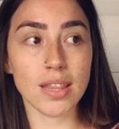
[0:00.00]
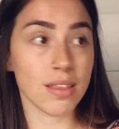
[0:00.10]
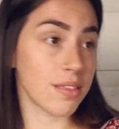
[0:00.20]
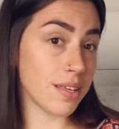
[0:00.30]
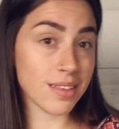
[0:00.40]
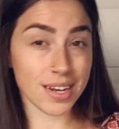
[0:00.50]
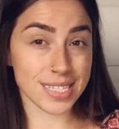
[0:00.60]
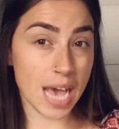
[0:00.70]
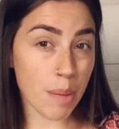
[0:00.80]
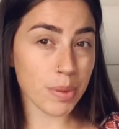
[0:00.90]
the thing that
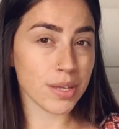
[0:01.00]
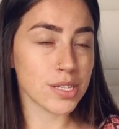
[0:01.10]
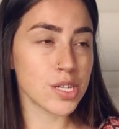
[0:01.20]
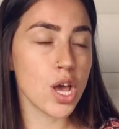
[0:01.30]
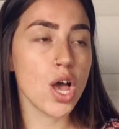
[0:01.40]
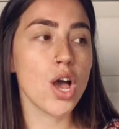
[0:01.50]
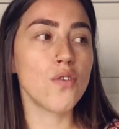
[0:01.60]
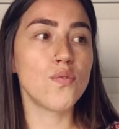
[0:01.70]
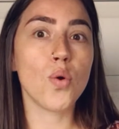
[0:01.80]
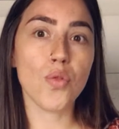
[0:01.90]
has happened
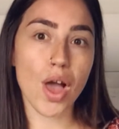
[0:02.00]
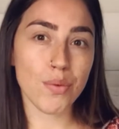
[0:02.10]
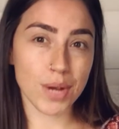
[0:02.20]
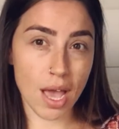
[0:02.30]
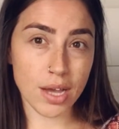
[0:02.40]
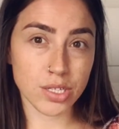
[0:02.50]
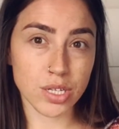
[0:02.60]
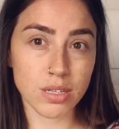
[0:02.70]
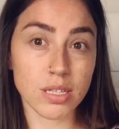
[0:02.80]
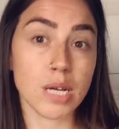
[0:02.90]
for that
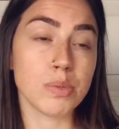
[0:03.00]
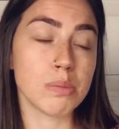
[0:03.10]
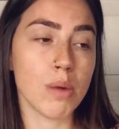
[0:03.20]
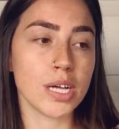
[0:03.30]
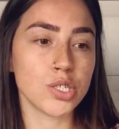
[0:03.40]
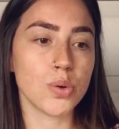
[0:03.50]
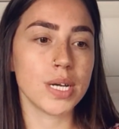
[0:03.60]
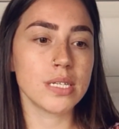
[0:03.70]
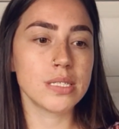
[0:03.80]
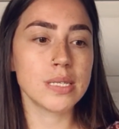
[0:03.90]
reaction, that was my
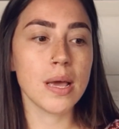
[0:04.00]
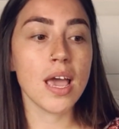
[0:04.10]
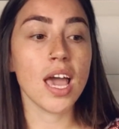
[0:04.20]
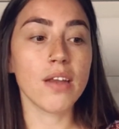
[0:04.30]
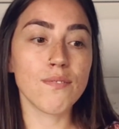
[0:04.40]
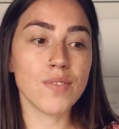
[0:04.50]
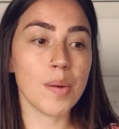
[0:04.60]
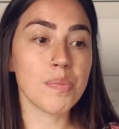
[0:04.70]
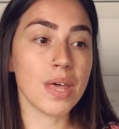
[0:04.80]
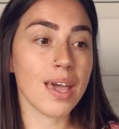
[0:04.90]
choice. And
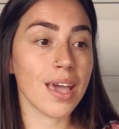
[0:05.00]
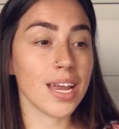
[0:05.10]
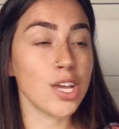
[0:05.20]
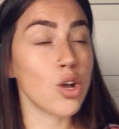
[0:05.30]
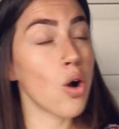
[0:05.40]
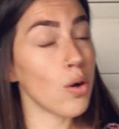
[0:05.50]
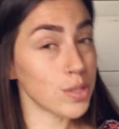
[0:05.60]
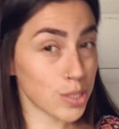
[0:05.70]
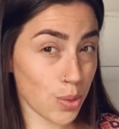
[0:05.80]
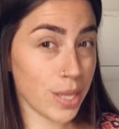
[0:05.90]
from there, any
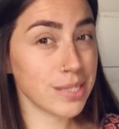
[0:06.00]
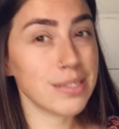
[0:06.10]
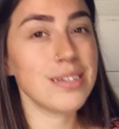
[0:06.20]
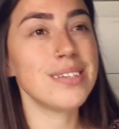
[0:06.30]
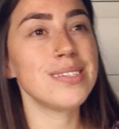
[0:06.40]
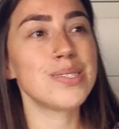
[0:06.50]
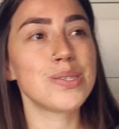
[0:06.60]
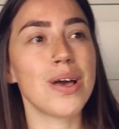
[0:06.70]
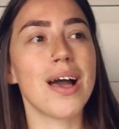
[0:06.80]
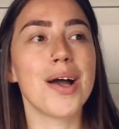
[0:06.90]
consequences
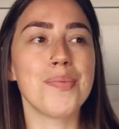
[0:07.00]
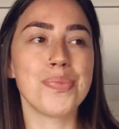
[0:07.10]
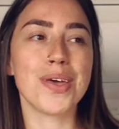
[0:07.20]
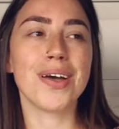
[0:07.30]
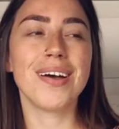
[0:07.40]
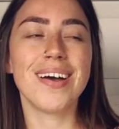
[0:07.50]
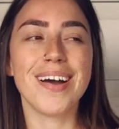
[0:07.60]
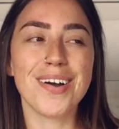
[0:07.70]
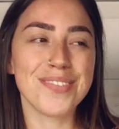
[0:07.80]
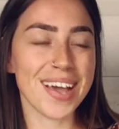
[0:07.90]

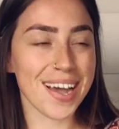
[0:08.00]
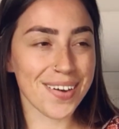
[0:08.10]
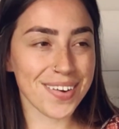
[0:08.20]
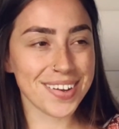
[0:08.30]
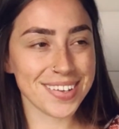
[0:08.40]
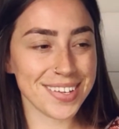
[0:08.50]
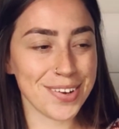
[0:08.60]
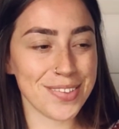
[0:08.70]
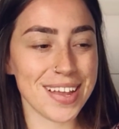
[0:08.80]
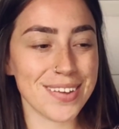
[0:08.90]
of how,
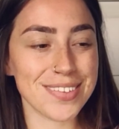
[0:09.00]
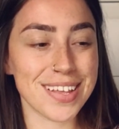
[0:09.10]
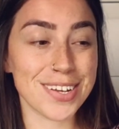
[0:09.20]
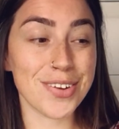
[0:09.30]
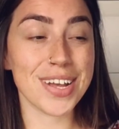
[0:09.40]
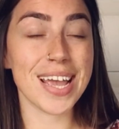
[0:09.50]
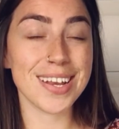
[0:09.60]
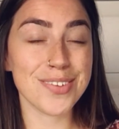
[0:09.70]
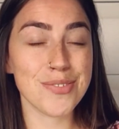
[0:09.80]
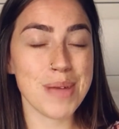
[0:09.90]
that are
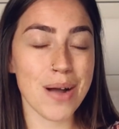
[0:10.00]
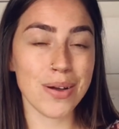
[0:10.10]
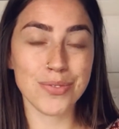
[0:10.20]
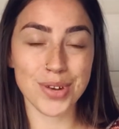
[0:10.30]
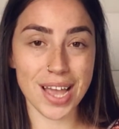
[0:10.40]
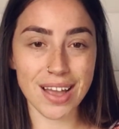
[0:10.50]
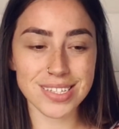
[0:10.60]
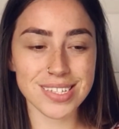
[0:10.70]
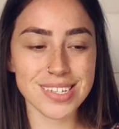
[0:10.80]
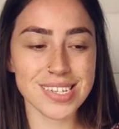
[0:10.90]
created from how I've
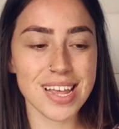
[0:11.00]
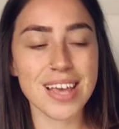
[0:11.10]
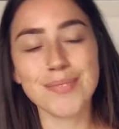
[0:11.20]
reacted,